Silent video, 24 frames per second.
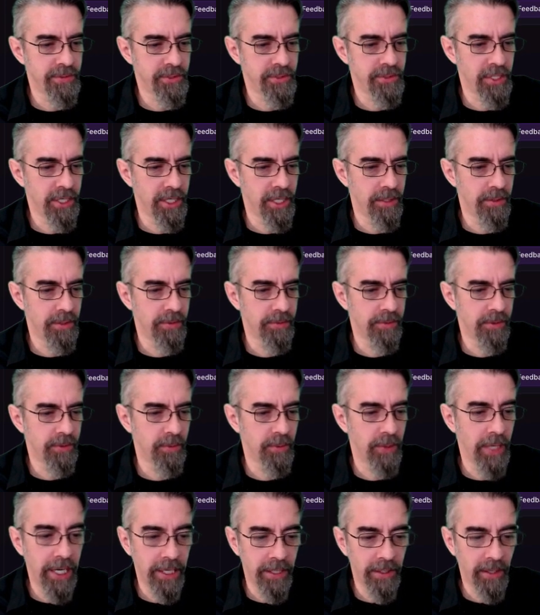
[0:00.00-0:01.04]
channel,
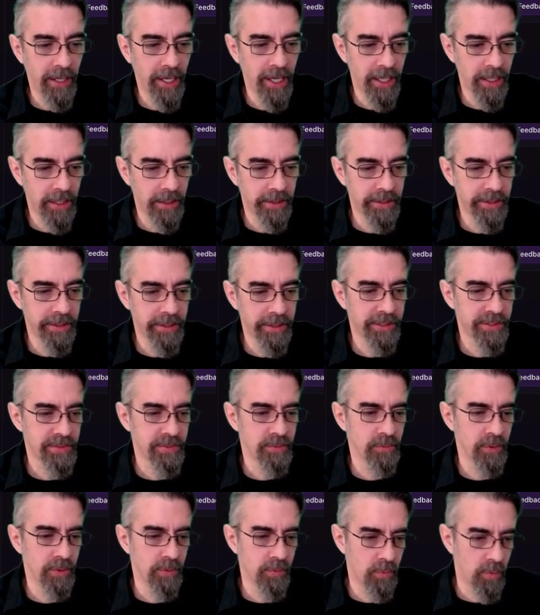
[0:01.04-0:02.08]
creator analytics,
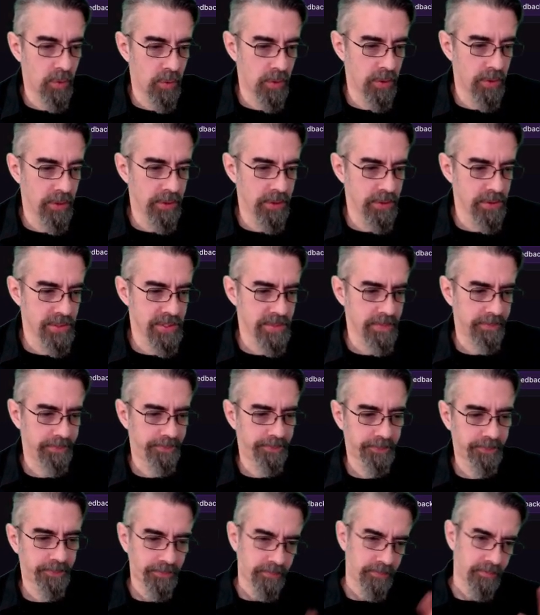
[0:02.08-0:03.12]
rewards.
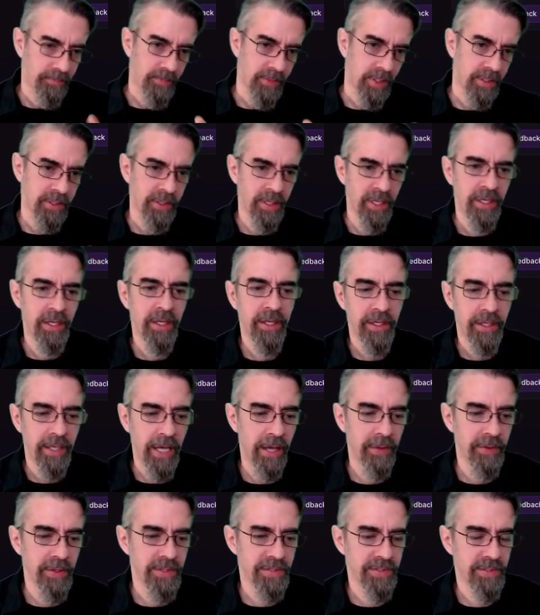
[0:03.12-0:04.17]

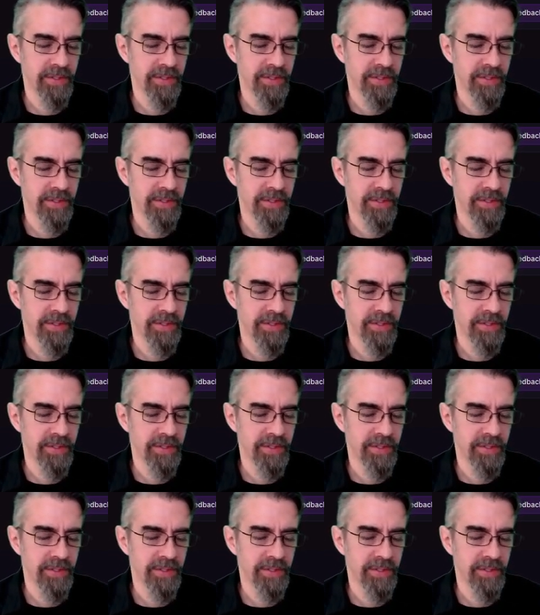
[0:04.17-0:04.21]
Now this